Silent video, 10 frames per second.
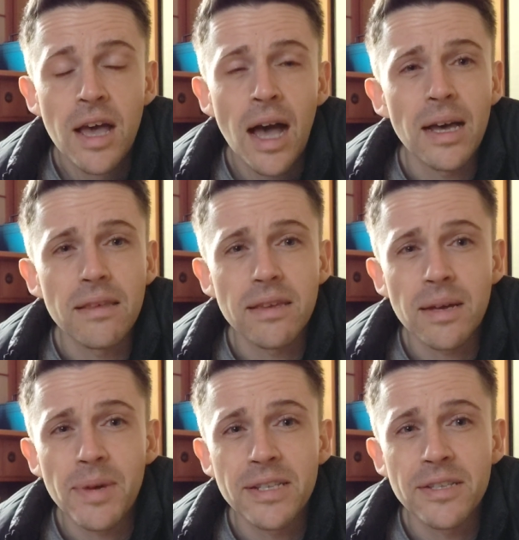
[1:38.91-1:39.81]
I think
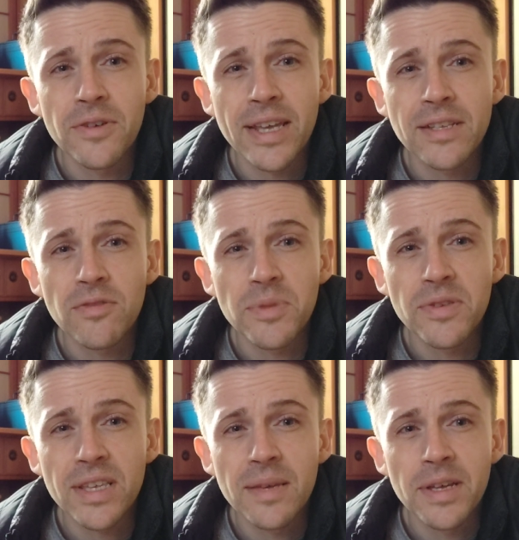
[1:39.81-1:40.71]
I might donate to a
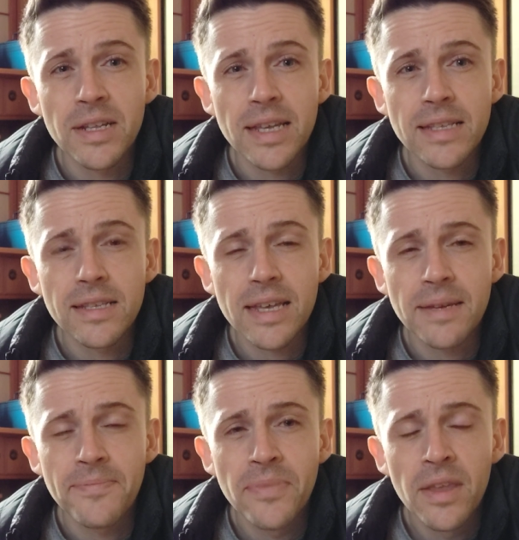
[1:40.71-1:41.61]
museum at a later
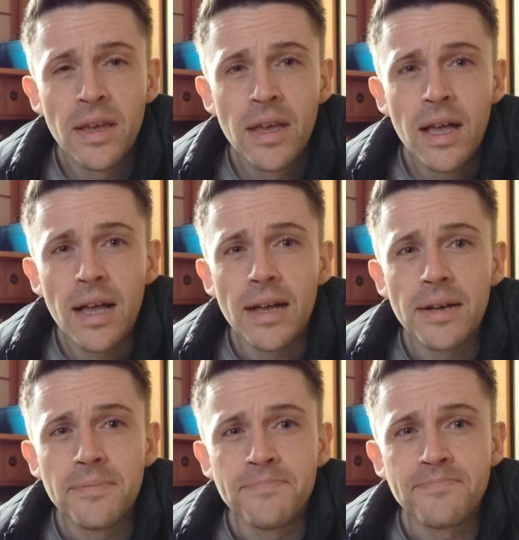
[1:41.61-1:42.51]
date.
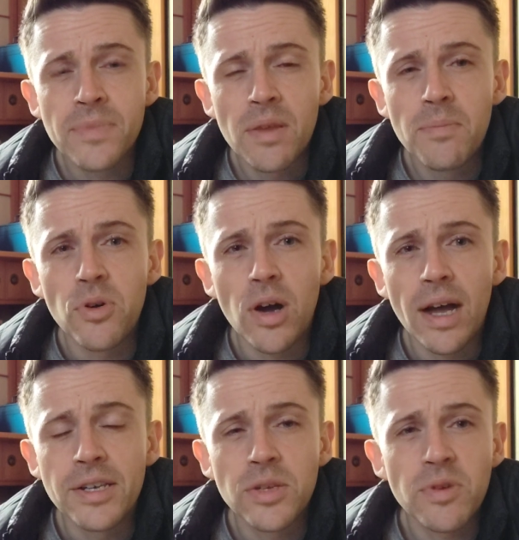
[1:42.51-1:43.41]
But
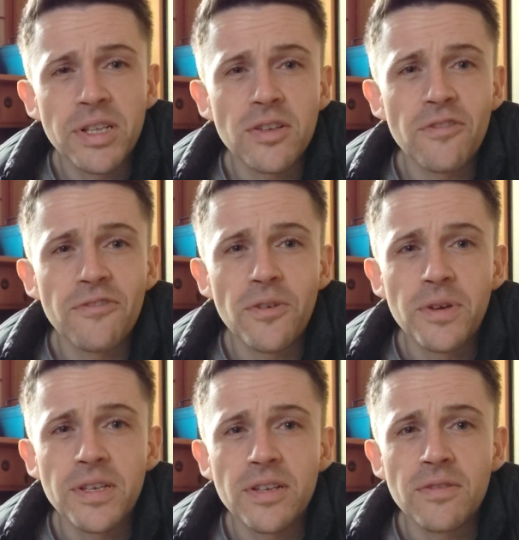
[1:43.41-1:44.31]
I just wanted to sort of
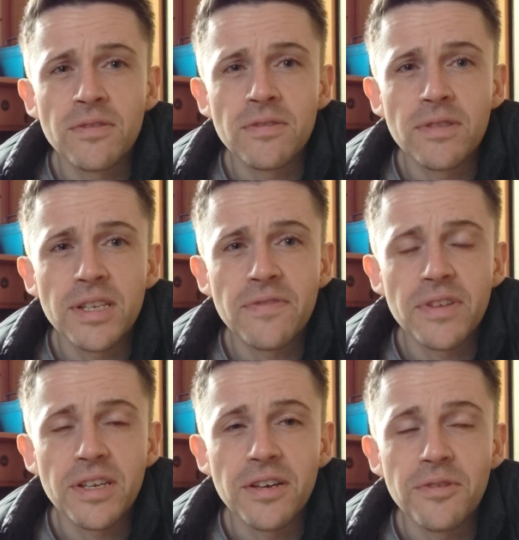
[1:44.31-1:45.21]
focus on this
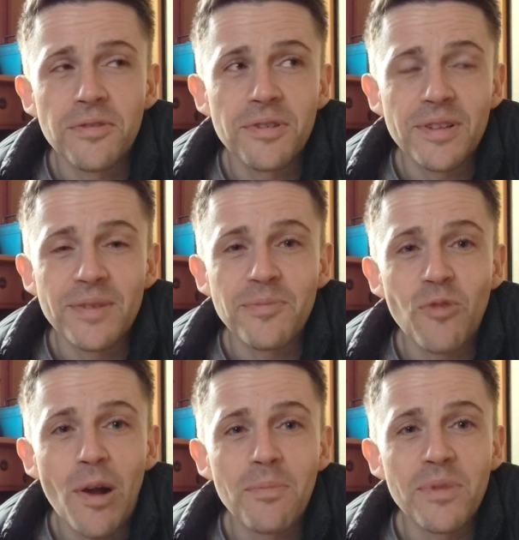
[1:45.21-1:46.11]
video. I'm
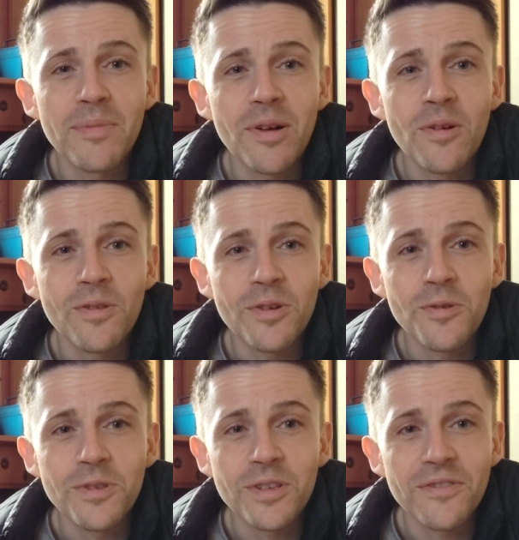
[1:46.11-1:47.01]
rambling about all the
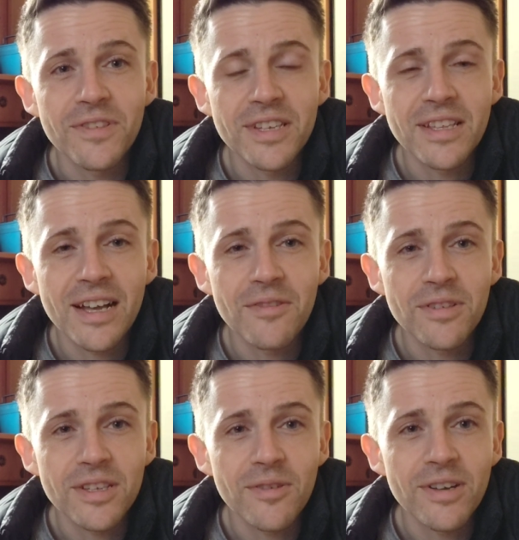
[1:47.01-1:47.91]
cool stuff that's in the
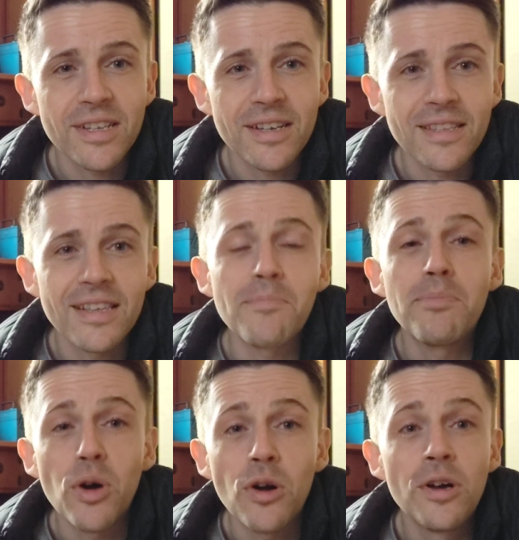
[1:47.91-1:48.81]
house. It's quite exciting,
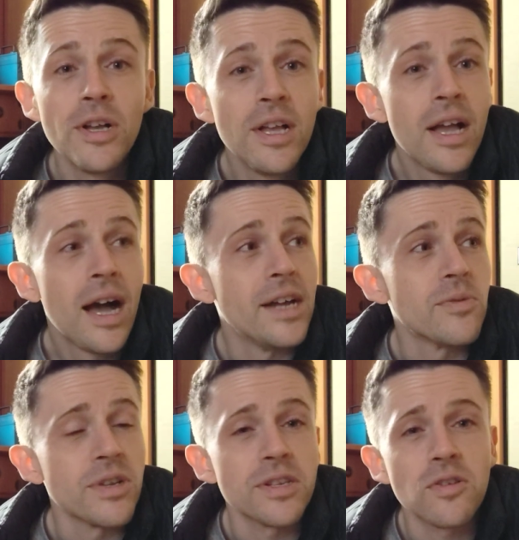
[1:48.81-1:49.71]
but I
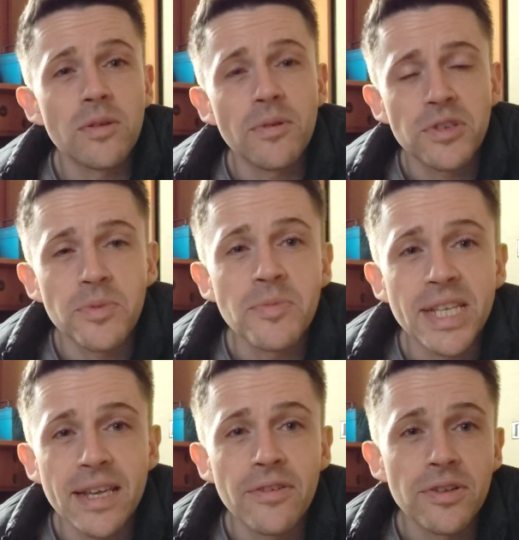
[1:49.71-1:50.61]
just wanted to talk about some of the
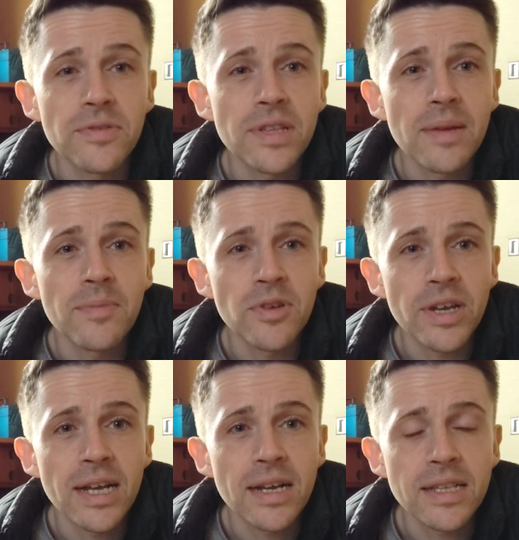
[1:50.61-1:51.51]
materials that I'm
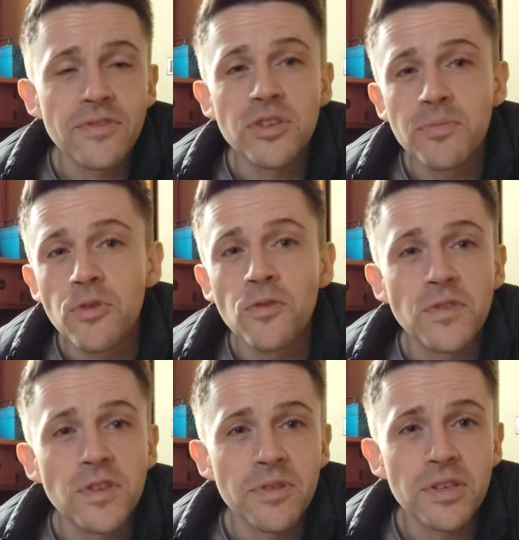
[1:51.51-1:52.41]
looking at, because I've just moved
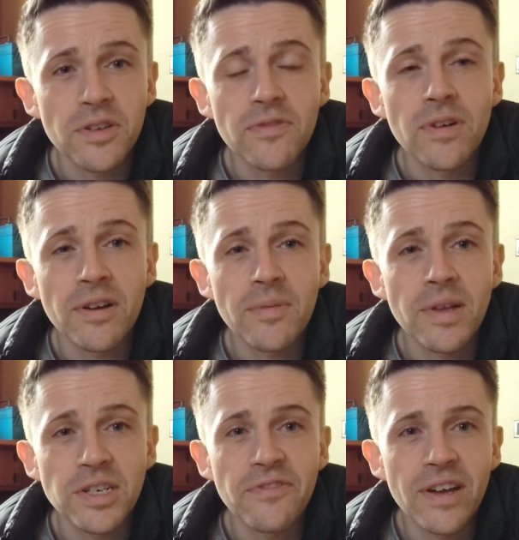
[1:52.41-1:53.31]
some of the stuff around. I'm
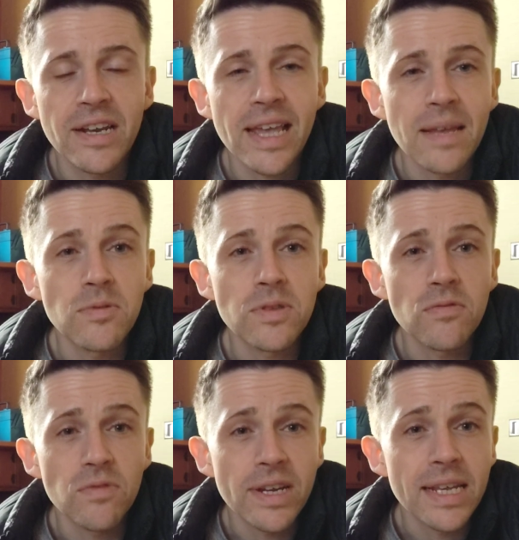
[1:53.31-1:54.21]
actually finally able to
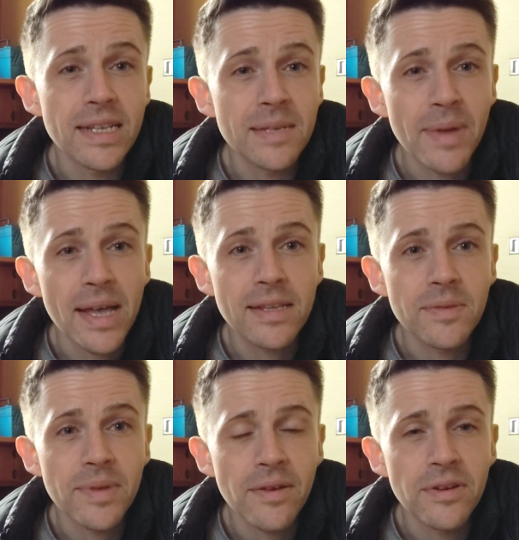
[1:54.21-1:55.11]
really inspect
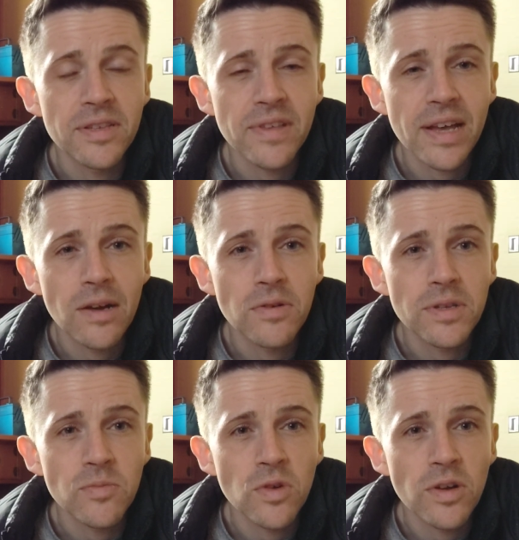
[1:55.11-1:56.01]
some areas of the
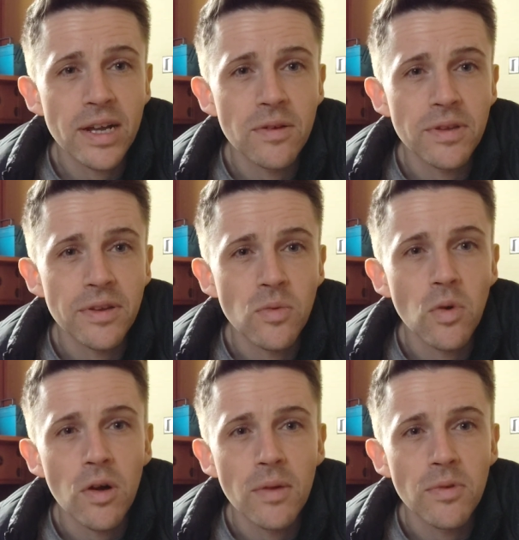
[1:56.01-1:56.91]
house and work out,
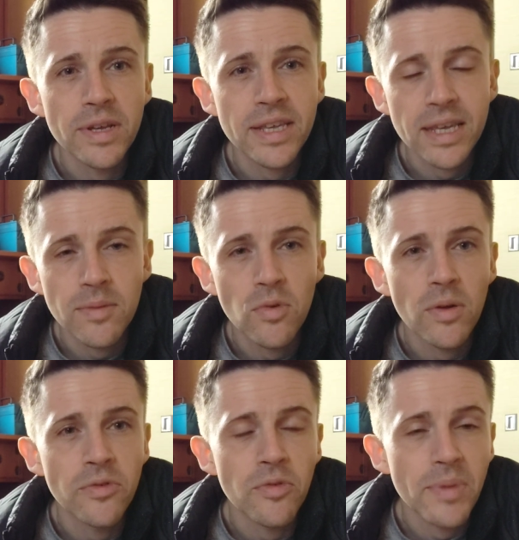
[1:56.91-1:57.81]
what I want to keep, what I
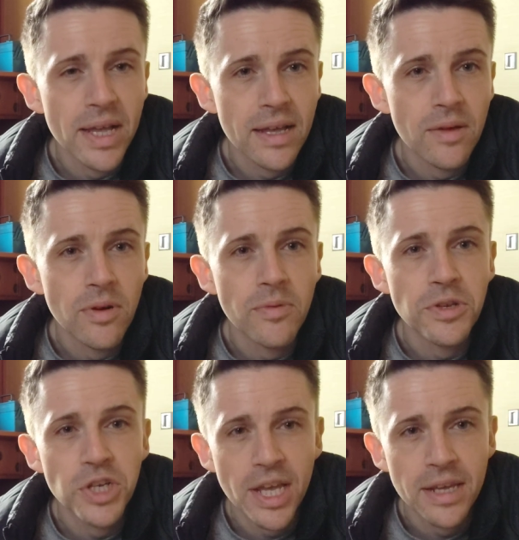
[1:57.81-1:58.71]
want to repair, what I want
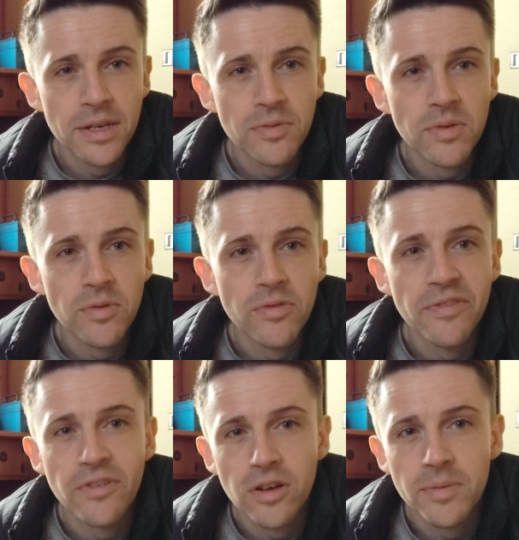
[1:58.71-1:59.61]
to change, what I want to
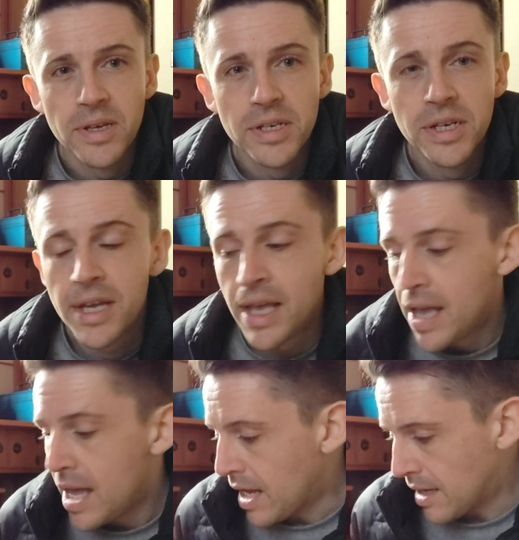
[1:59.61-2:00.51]
refurbish.
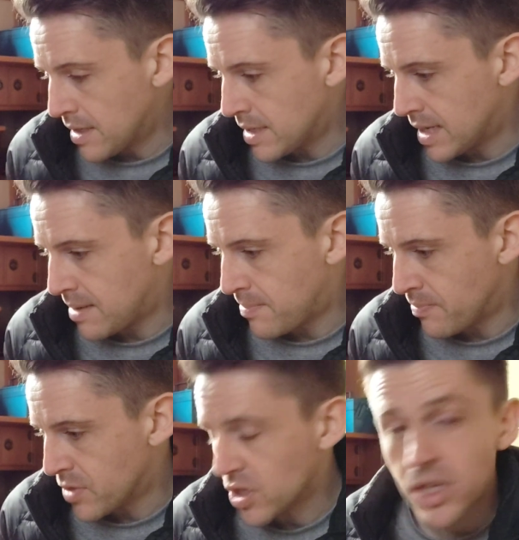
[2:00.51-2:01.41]

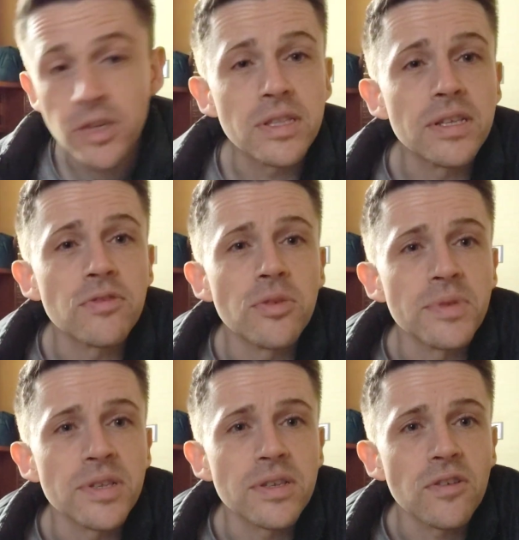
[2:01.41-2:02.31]
And just using this
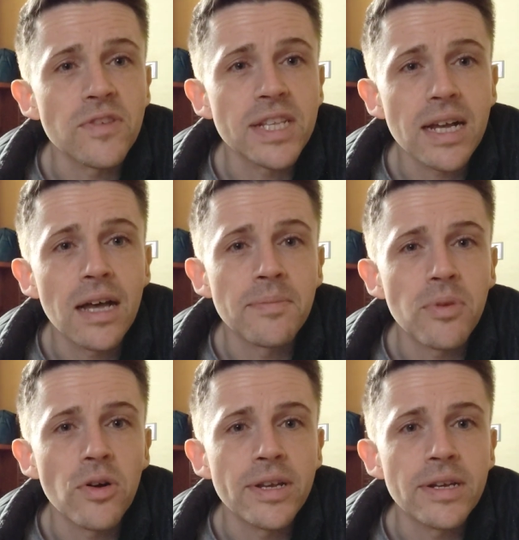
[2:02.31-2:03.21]
room as a sort of a starting
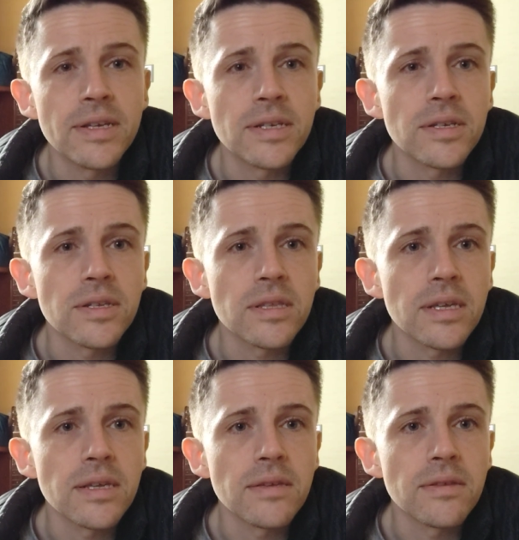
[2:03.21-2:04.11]
point, it's just
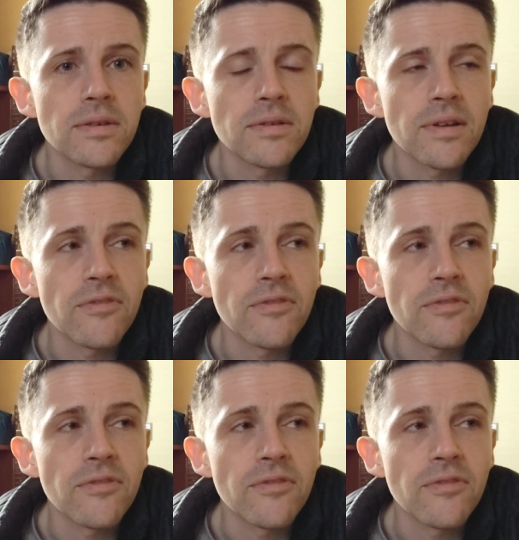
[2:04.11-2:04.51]
I